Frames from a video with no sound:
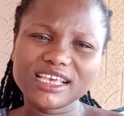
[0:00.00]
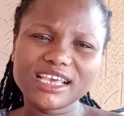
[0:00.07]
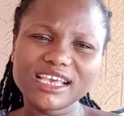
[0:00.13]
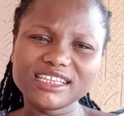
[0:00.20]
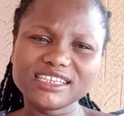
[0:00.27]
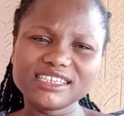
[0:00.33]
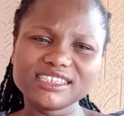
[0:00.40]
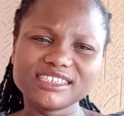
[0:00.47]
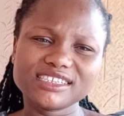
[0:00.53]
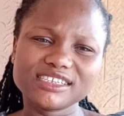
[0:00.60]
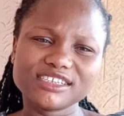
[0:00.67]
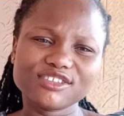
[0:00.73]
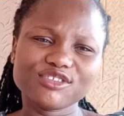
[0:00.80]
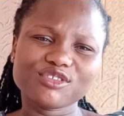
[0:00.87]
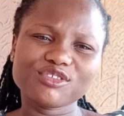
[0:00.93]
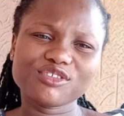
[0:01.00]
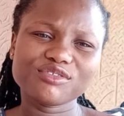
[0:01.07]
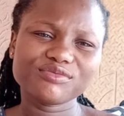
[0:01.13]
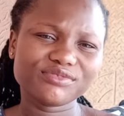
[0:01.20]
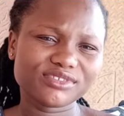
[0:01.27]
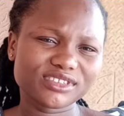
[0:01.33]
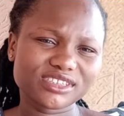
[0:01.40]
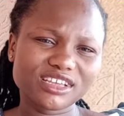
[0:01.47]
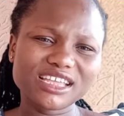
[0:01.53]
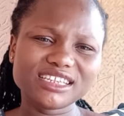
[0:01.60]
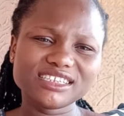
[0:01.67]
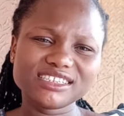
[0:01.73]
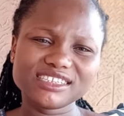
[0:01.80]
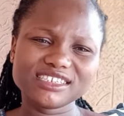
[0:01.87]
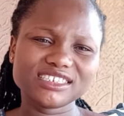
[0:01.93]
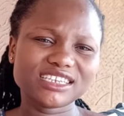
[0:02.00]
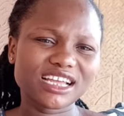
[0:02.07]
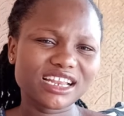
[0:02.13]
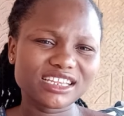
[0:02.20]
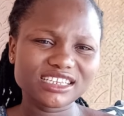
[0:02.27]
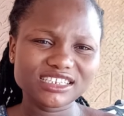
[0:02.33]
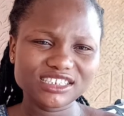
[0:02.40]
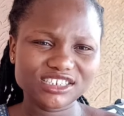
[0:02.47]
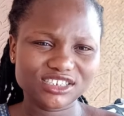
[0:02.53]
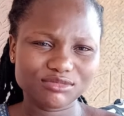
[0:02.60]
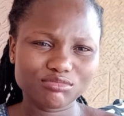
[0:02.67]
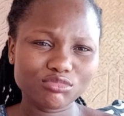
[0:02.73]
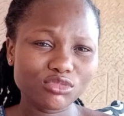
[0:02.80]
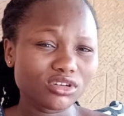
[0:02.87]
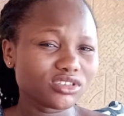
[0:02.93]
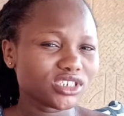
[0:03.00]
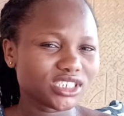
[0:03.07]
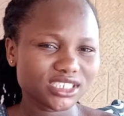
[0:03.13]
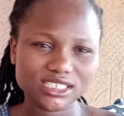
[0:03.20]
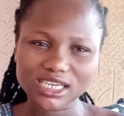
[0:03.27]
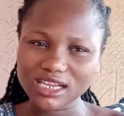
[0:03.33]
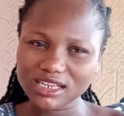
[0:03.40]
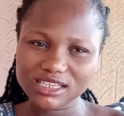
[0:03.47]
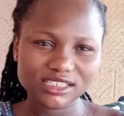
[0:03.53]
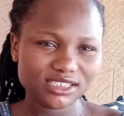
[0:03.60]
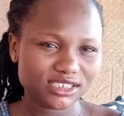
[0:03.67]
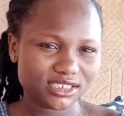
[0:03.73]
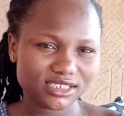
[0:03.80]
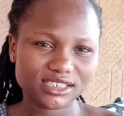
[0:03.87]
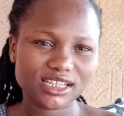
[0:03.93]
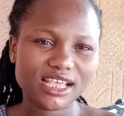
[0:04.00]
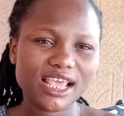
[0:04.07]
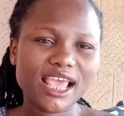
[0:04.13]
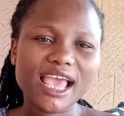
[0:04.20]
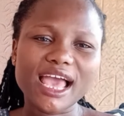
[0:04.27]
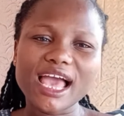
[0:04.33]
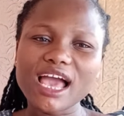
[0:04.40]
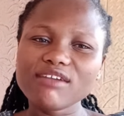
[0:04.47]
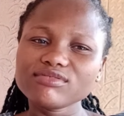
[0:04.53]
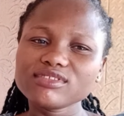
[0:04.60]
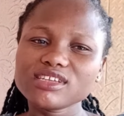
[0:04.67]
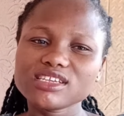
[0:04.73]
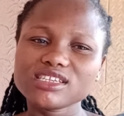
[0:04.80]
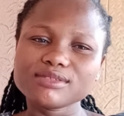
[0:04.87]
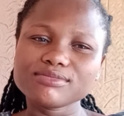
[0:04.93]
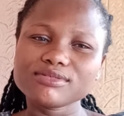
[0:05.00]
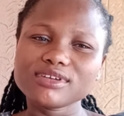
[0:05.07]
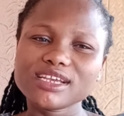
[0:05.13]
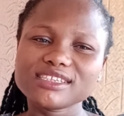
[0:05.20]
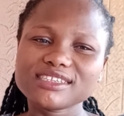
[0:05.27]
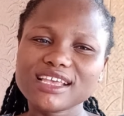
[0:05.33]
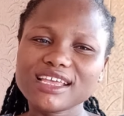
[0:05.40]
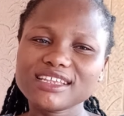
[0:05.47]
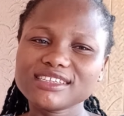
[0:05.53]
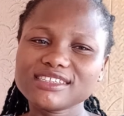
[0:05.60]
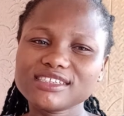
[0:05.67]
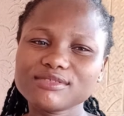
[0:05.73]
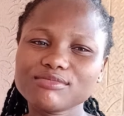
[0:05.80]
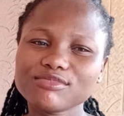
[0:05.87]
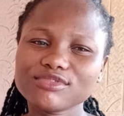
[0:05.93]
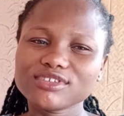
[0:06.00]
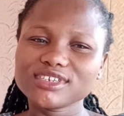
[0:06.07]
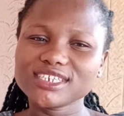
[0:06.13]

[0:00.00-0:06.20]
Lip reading: anything uncomfortable, anything challenging, more challenging. I haven't experienced anything more